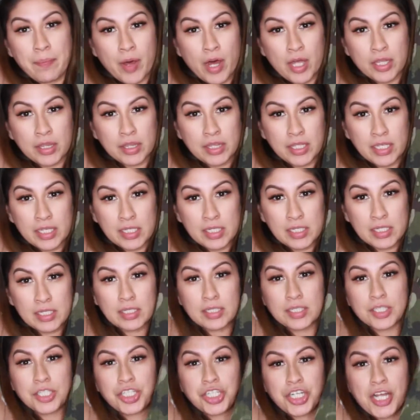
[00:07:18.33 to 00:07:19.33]
bought this
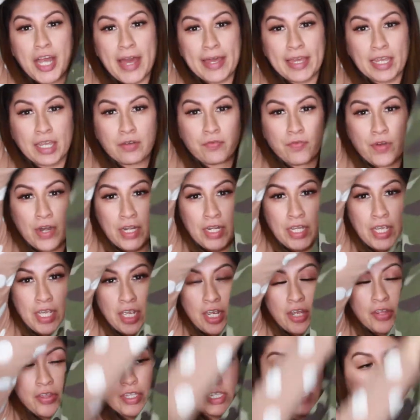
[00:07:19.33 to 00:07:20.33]
jacket right
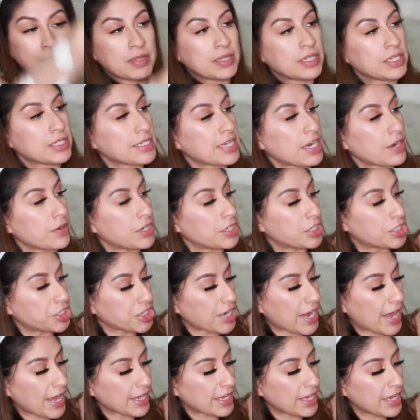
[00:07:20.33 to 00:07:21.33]
here, this military
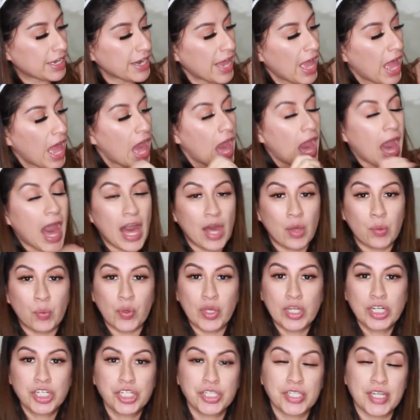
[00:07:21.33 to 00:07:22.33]
jacket. I
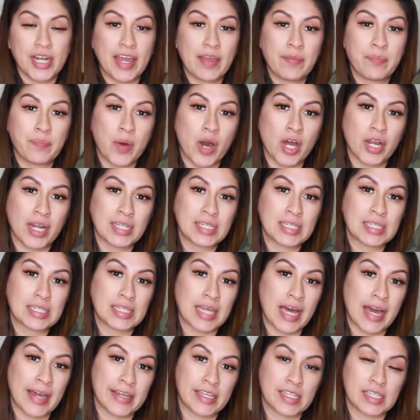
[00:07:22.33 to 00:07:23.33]
wish that I bought a
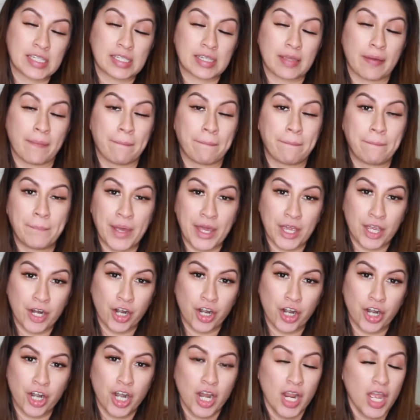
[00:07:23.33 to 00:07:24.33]
size
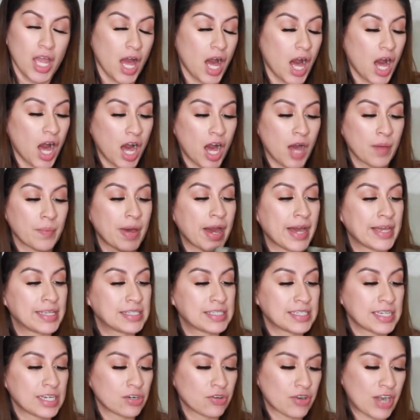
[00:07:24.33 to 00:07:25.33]
bigger. I
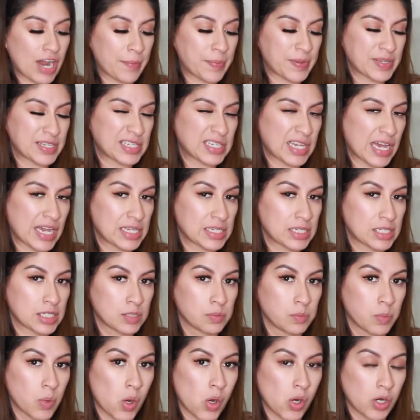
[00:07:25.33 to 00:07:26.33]
did grab a size
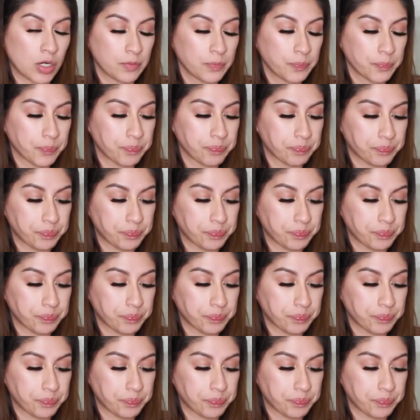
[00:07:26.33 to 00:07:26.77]
small.